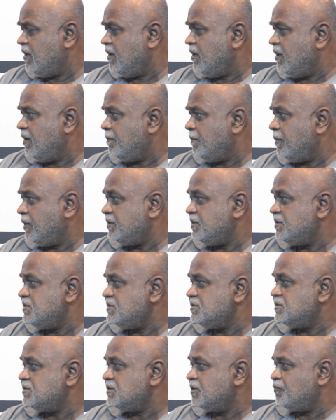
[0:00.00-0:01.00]
But this is
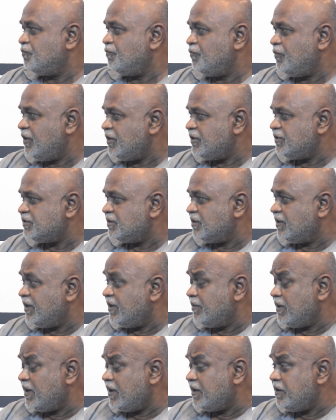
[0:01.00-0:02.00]
the first
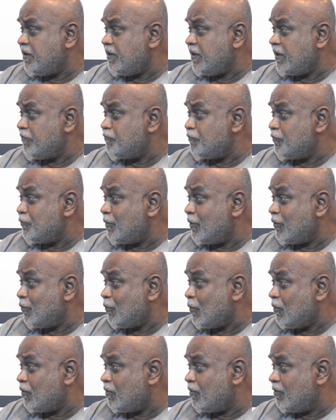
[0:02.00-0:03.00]
getting everyone
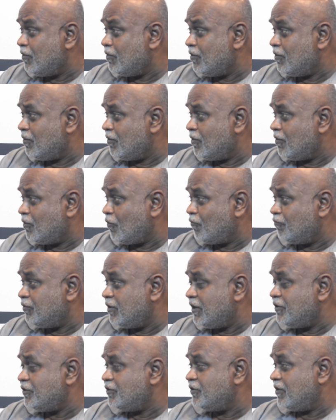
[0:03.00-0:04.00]
of that
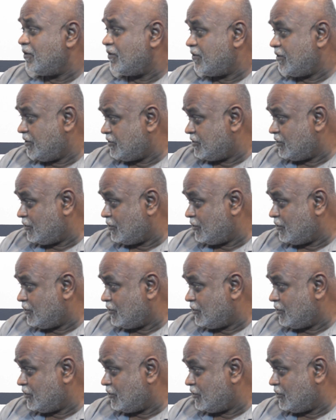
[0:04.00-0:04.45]
generation